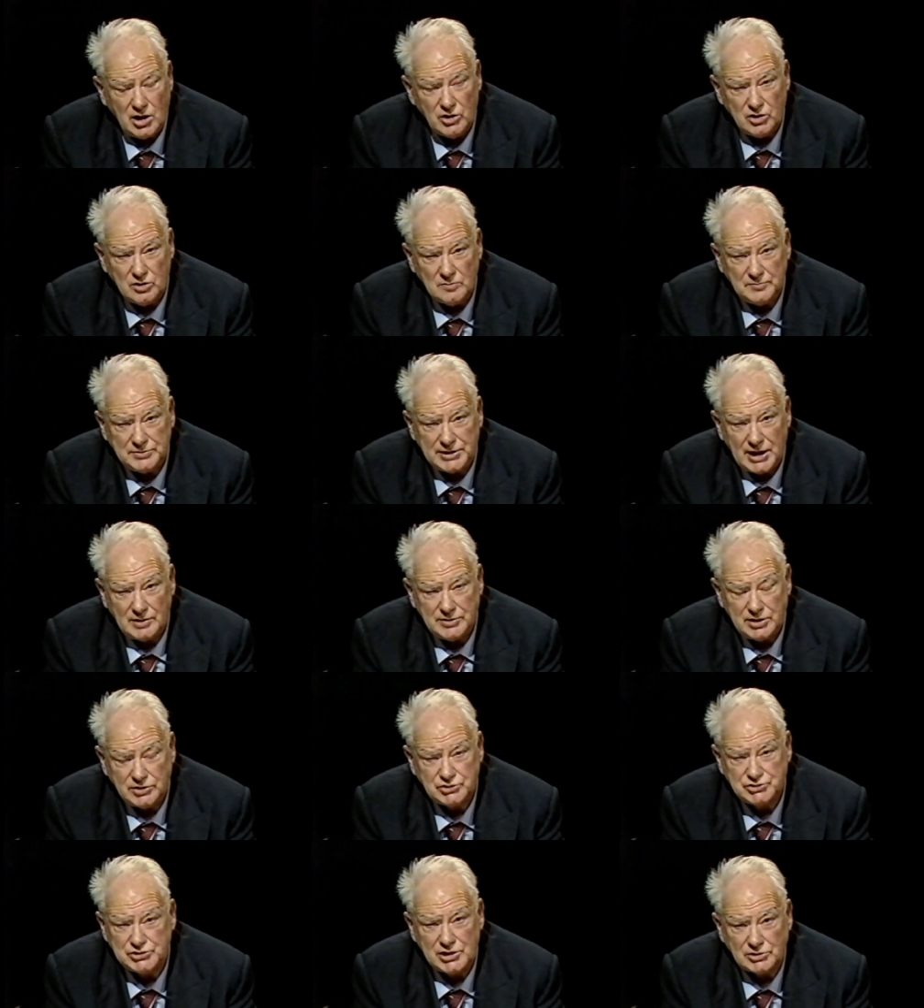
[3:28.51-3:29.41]
home down
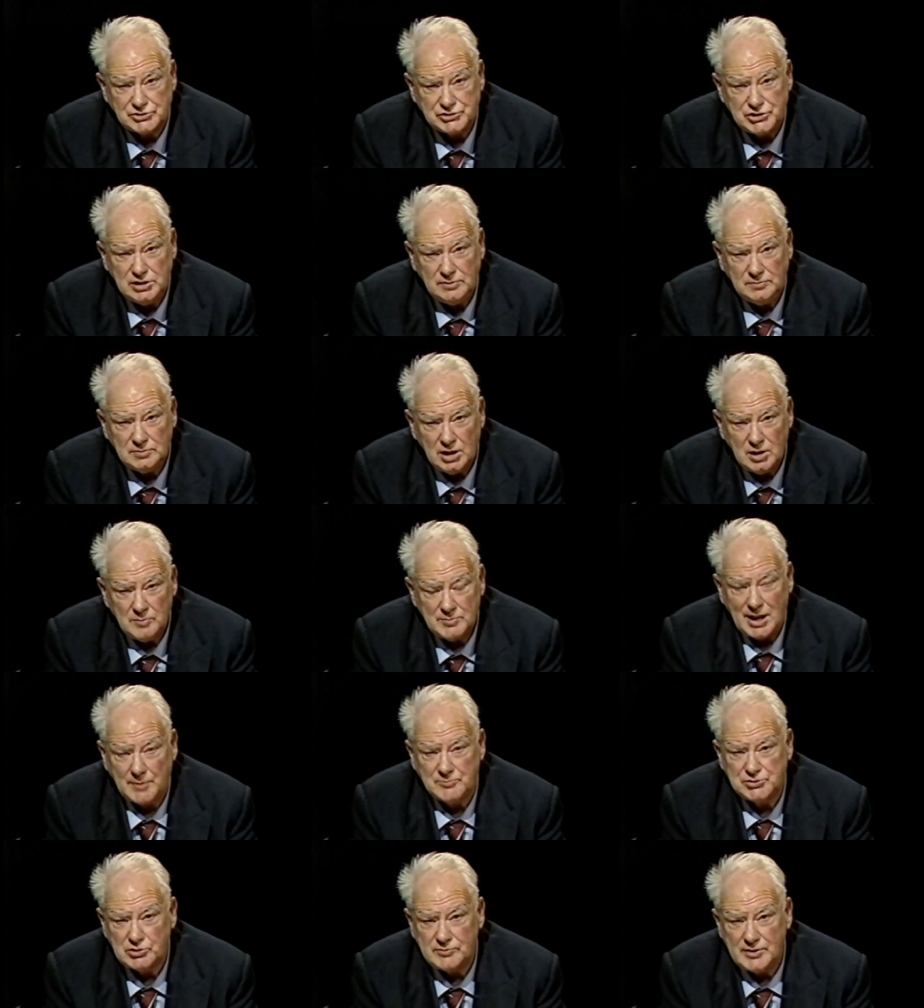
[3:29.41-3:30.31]
in Selsey, where
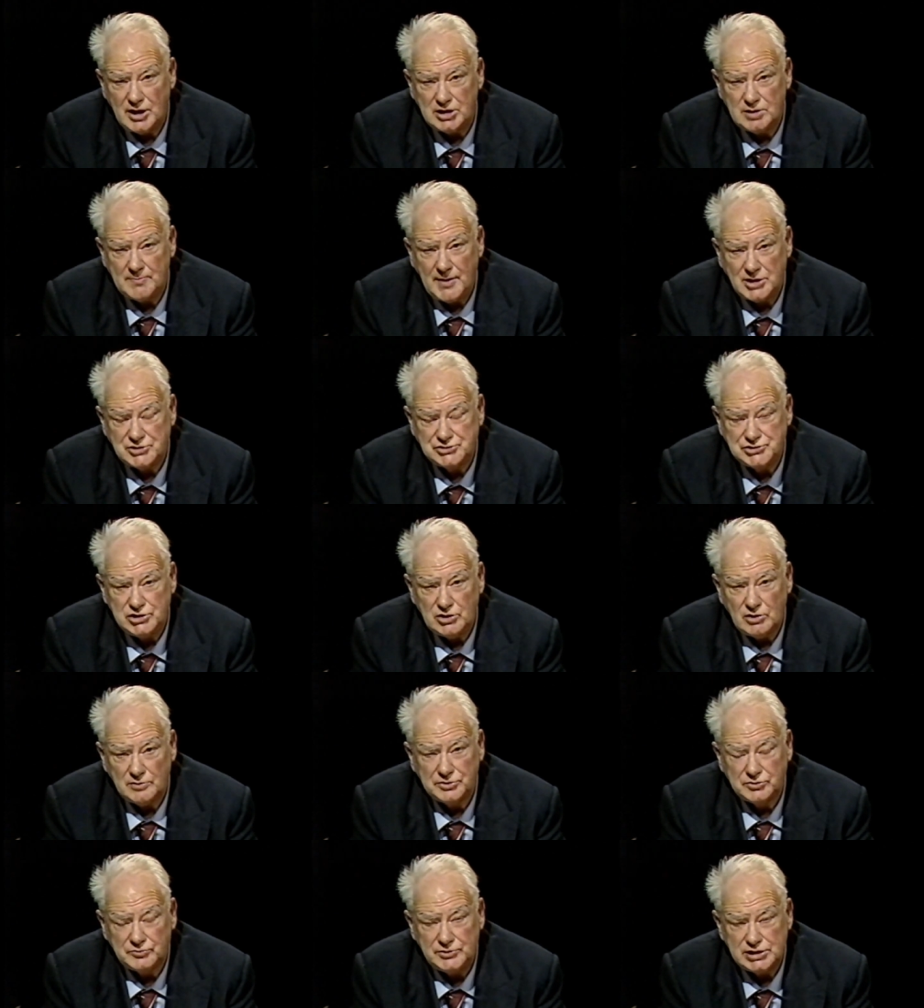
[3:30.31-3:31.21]
I'm surrounded by sea
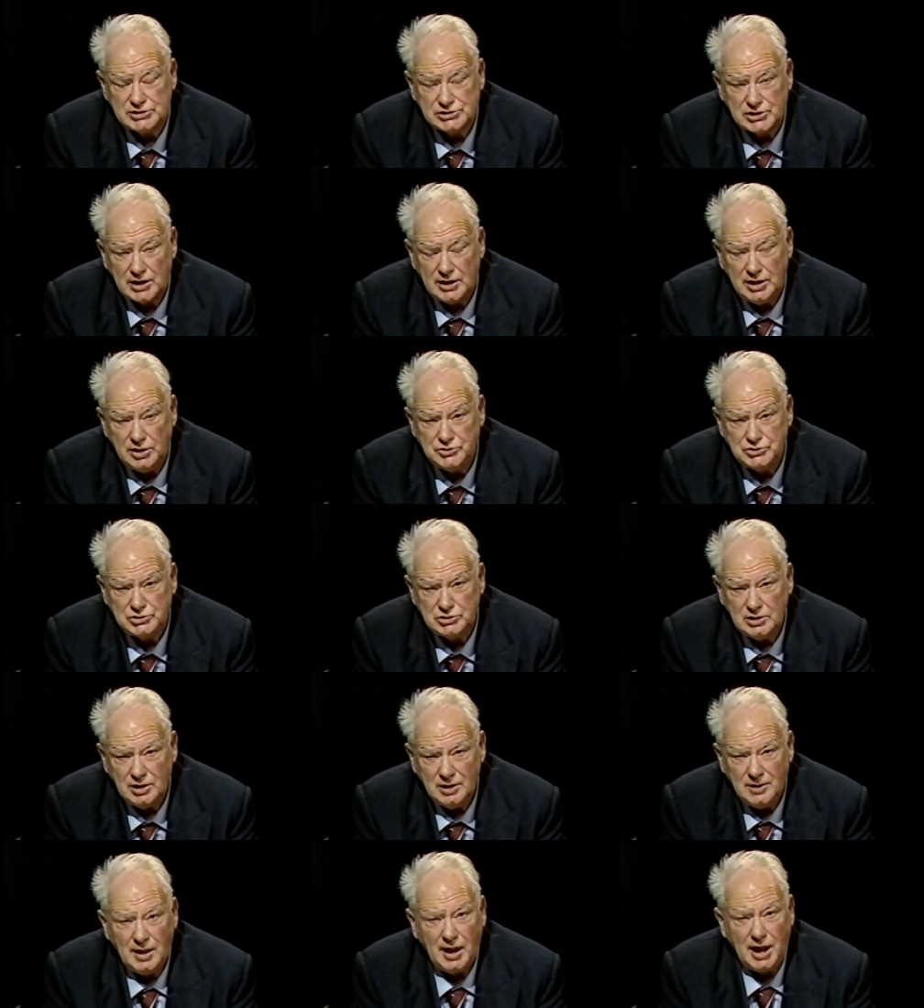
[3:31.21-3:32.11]
on three sides,
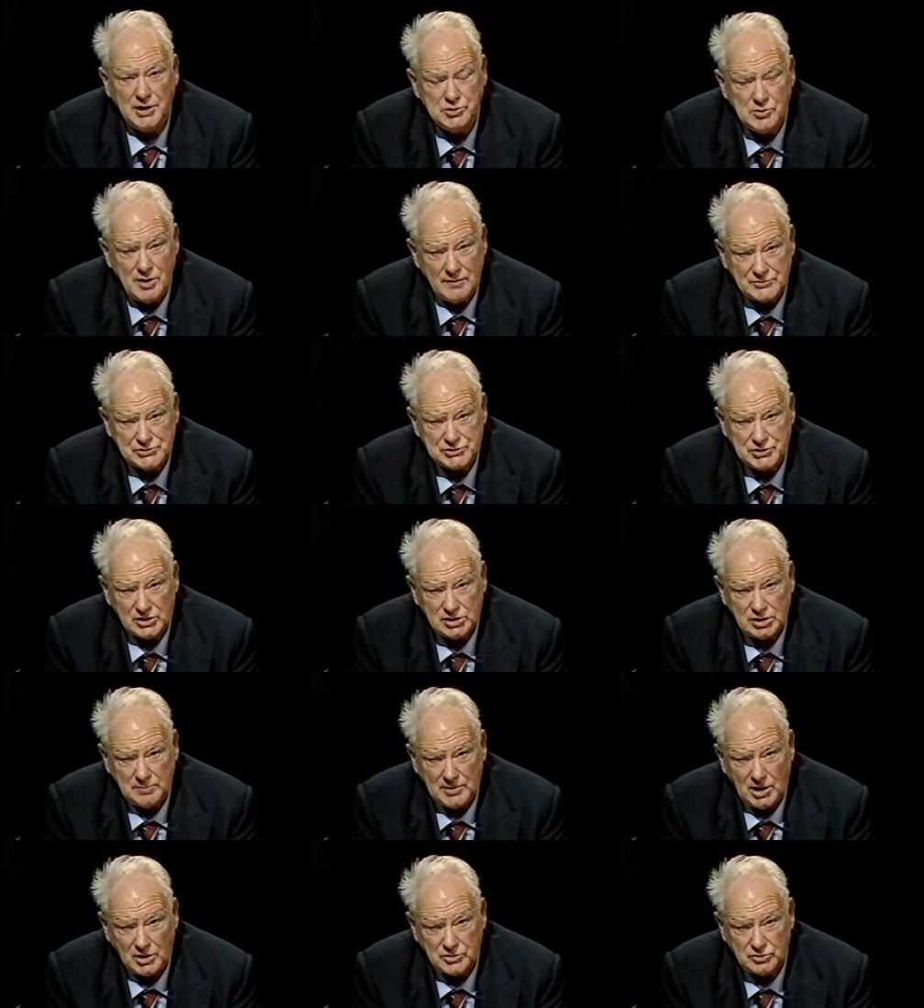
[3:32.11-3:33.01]
I do have a certain
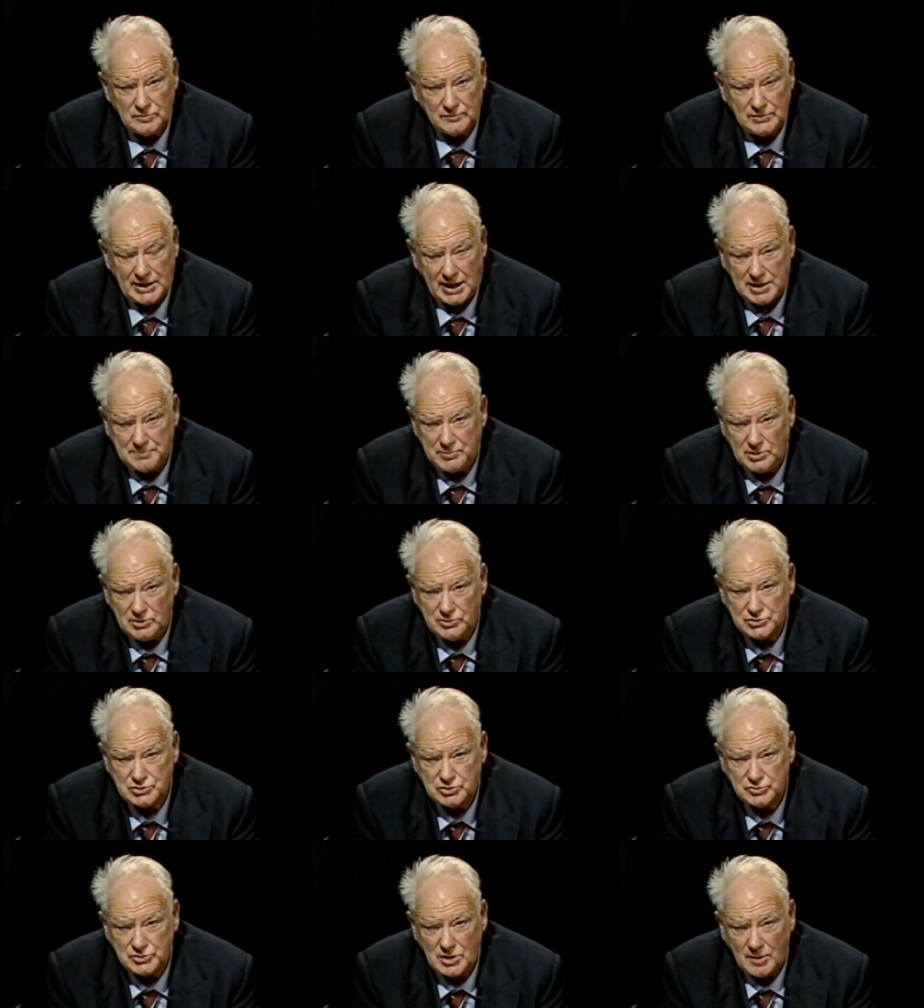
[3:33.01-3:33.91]
amount of light
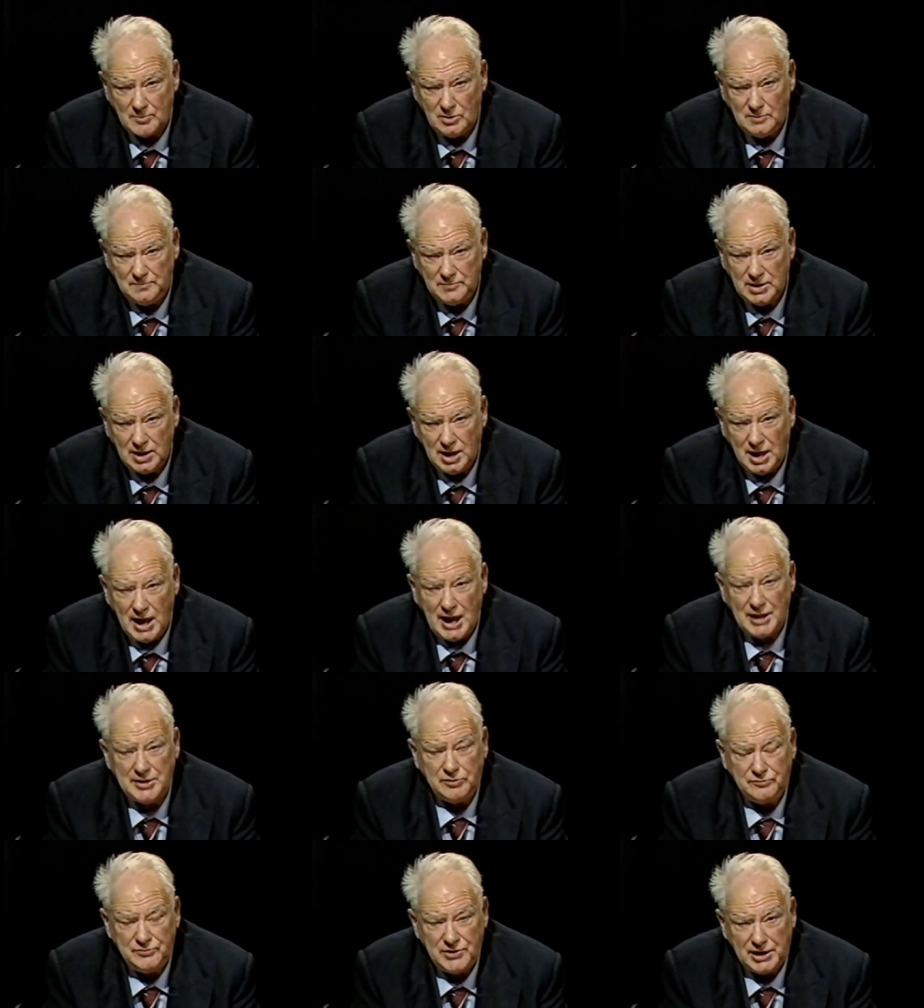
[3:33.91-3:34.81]
pollution trouble, and
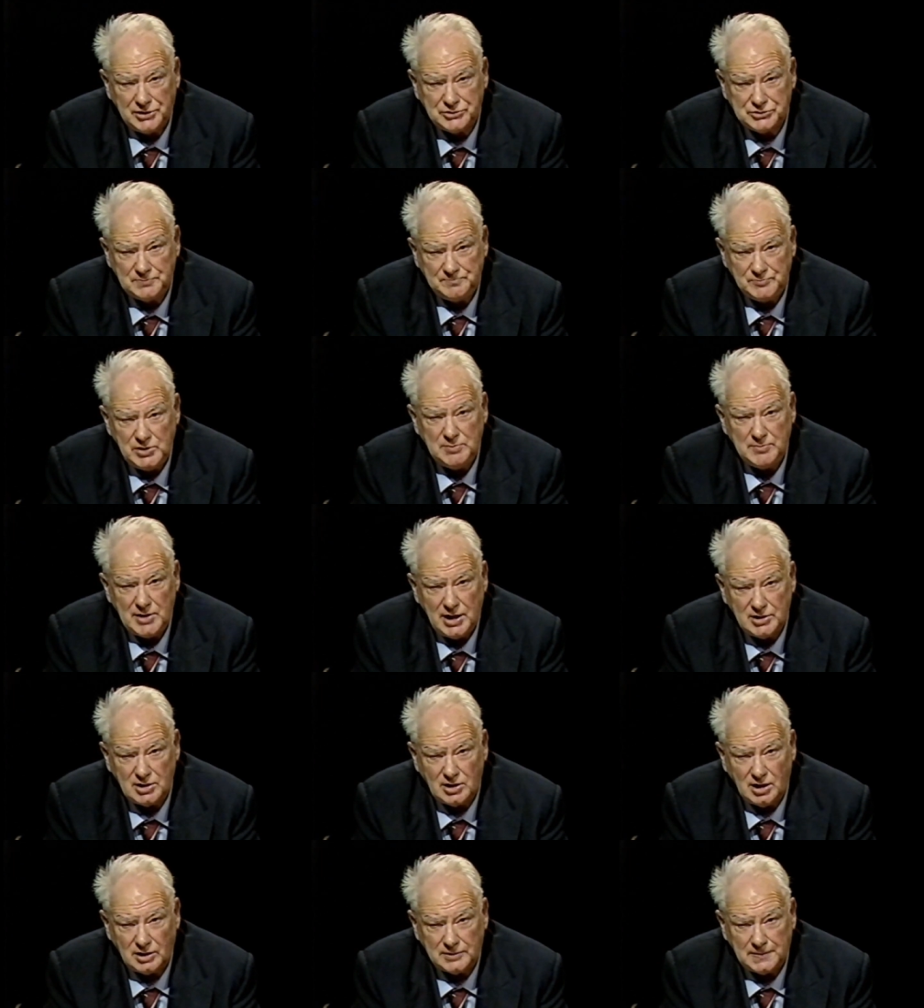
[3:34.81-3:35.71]
in fact, in my
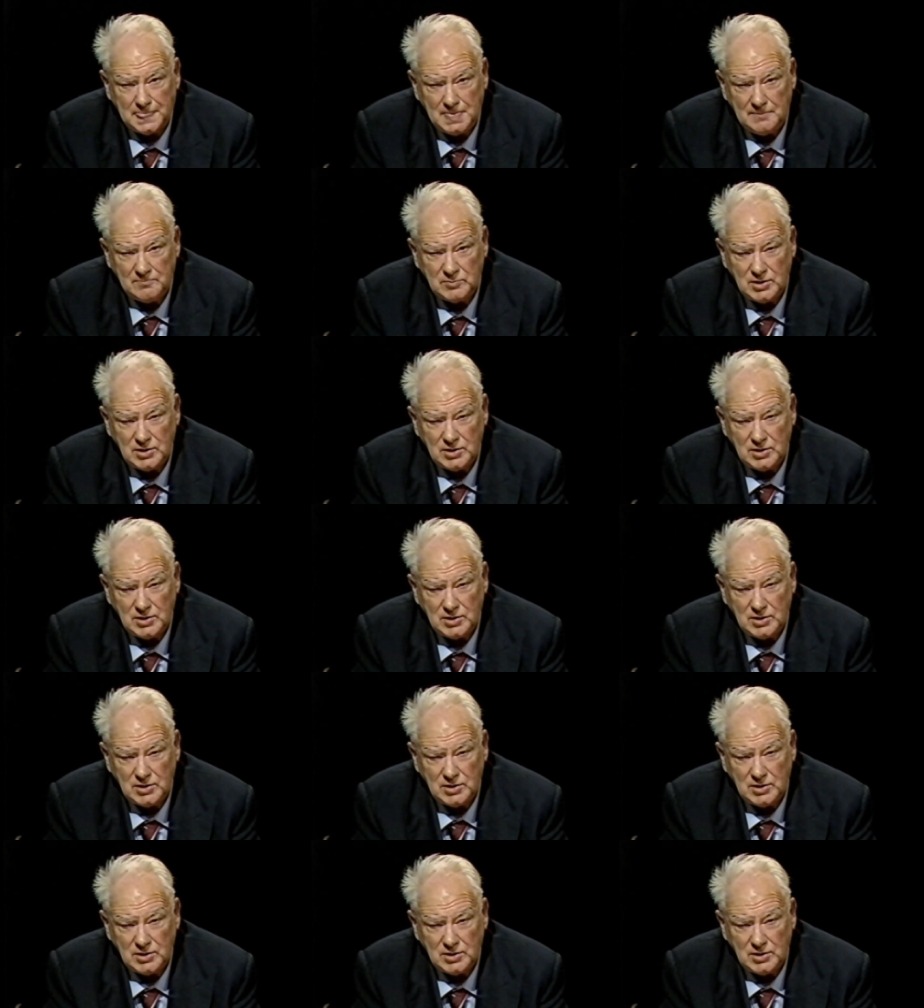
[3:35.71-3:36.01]
garden,